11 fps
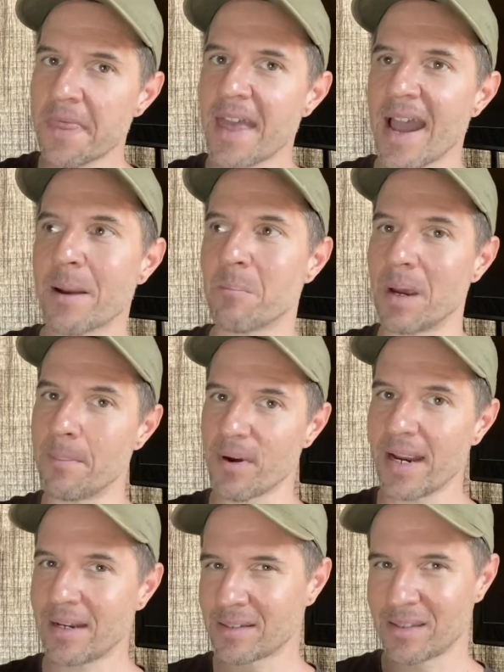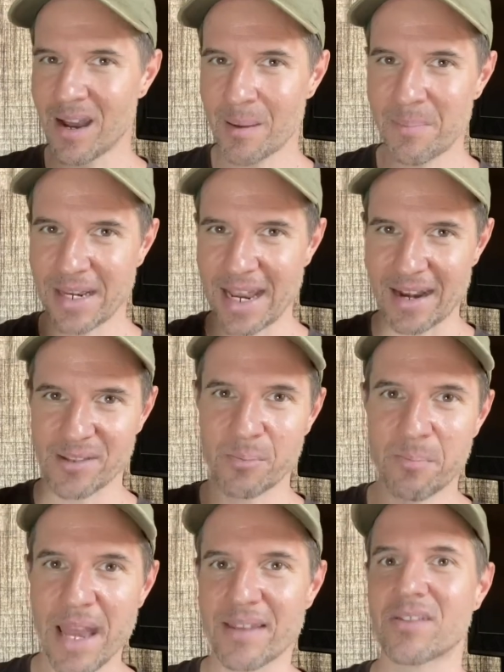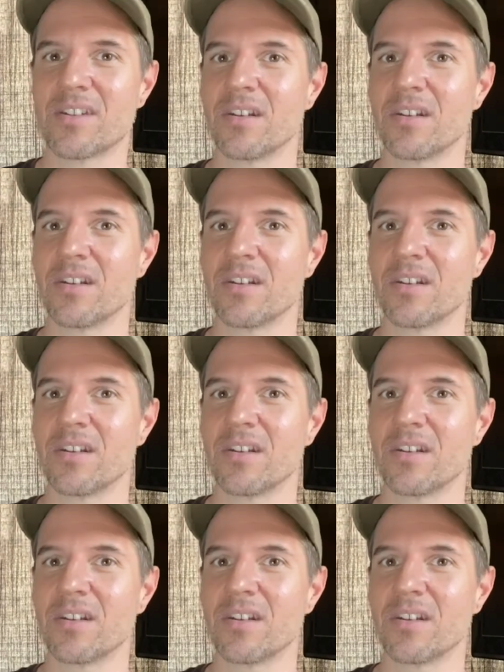that, my brain has not been at its best.